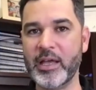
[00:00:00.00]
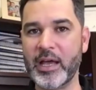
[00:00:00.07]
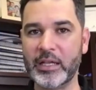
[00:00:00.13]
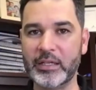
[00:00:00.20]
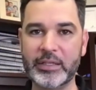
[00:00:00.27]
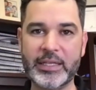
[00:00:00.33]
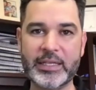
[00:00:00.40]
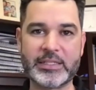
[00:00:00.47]

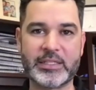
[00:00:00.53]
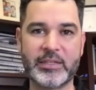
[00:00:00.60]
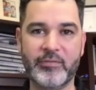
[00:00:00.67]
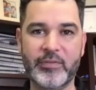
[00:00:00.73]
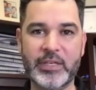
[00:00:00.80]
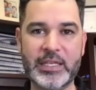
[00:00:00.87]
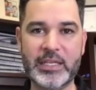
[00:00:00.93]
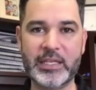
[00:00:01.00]
list
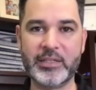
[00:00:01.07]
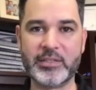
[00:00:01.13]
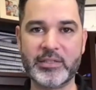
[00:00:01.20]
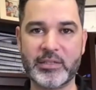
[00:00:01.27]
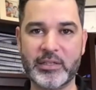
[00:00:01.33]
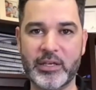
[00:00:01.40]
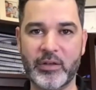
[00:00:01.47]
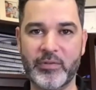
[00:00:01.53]
of
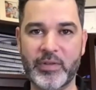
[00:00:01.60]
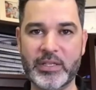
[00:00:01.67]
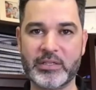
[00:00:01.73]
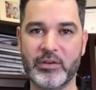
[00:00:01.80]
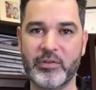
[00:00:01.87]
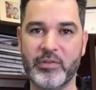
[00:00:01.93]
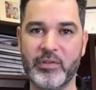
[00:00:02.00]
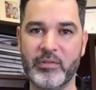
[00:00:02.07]
needs. These
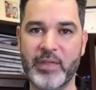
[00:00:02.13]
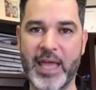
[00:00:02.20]
are